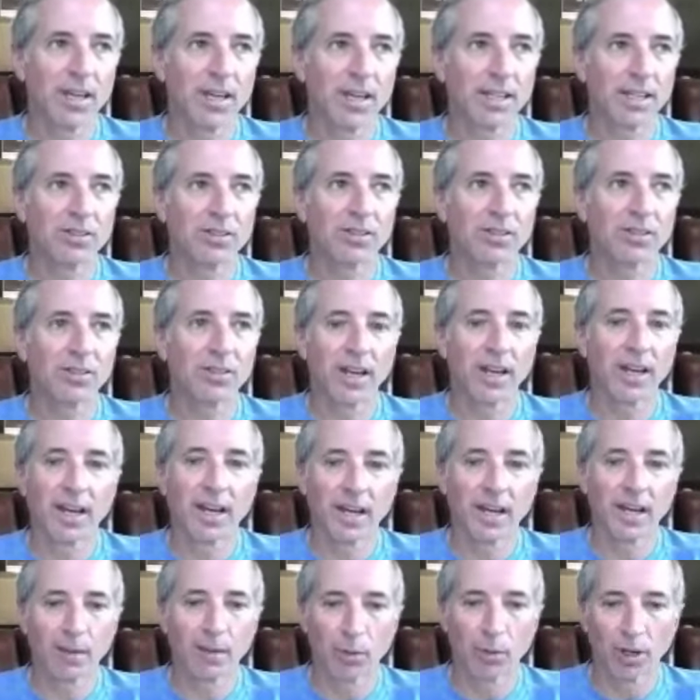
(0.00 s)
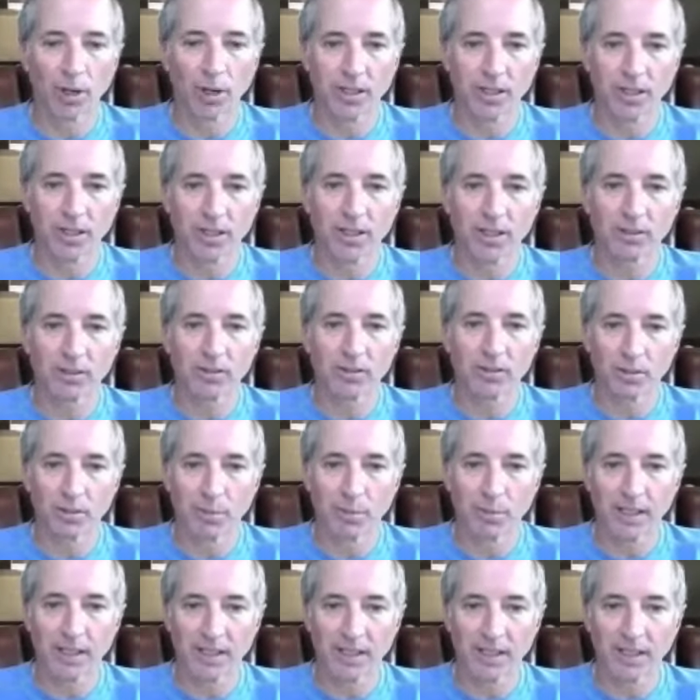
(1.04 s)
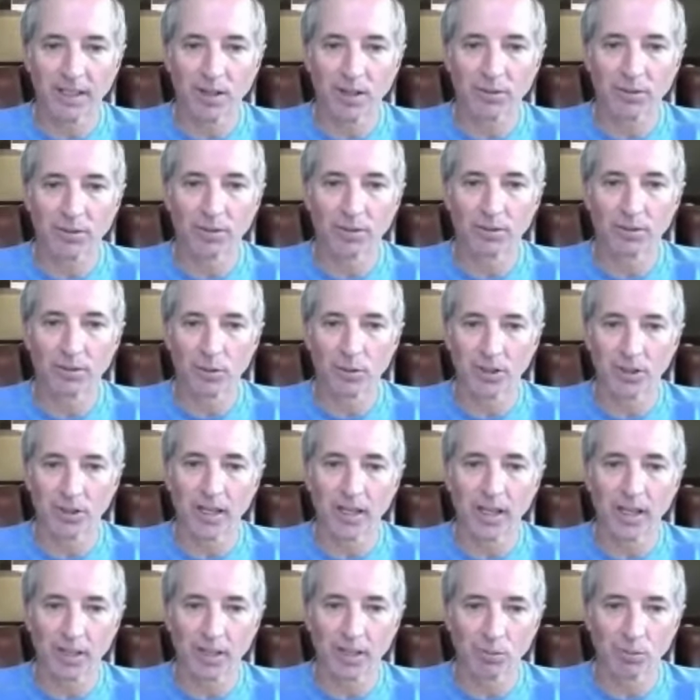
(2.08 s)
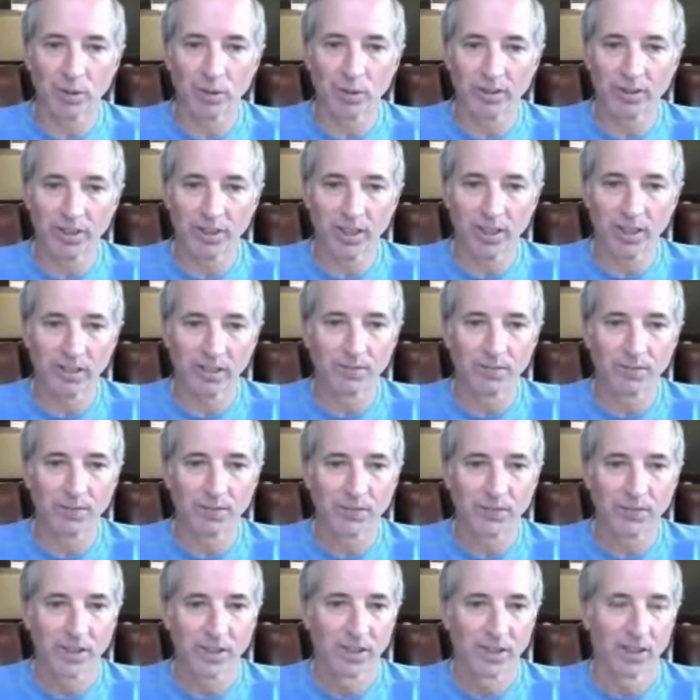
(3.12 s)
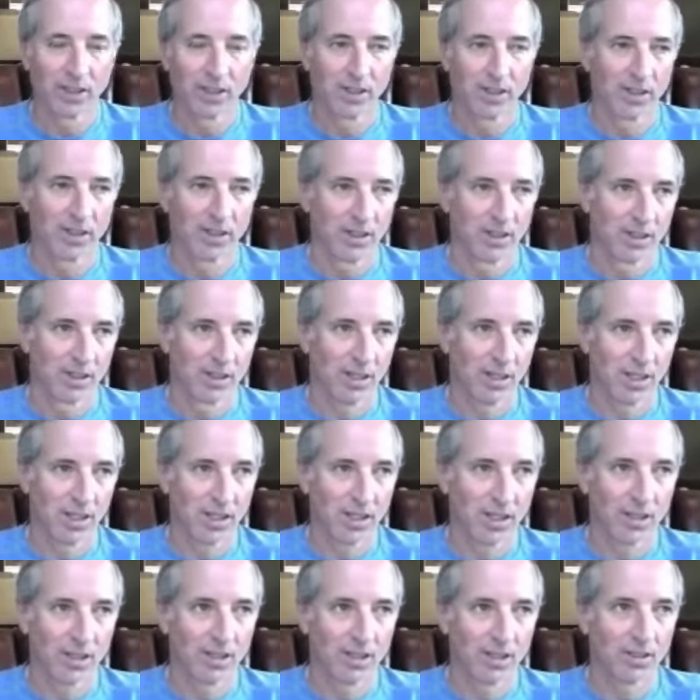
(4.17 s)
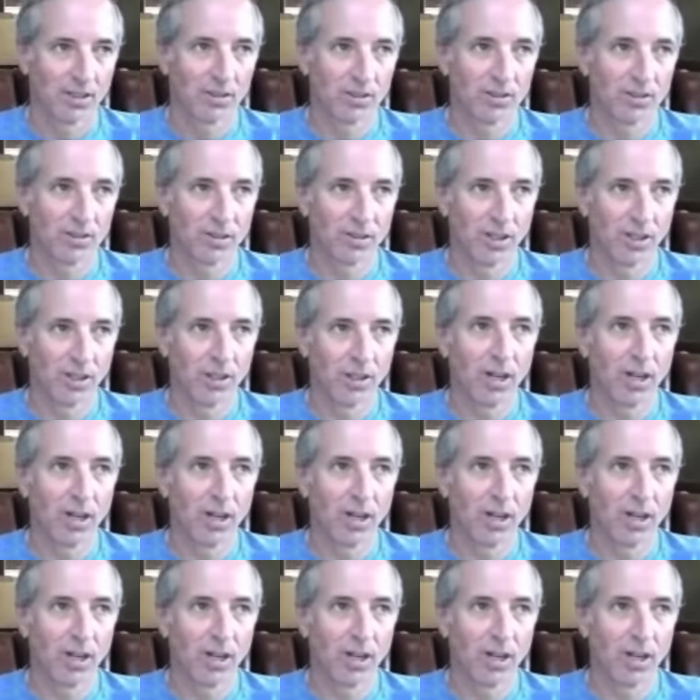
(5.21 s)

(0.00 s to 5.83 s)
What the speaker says: takes the hammer and hits somebody else over the head with it is an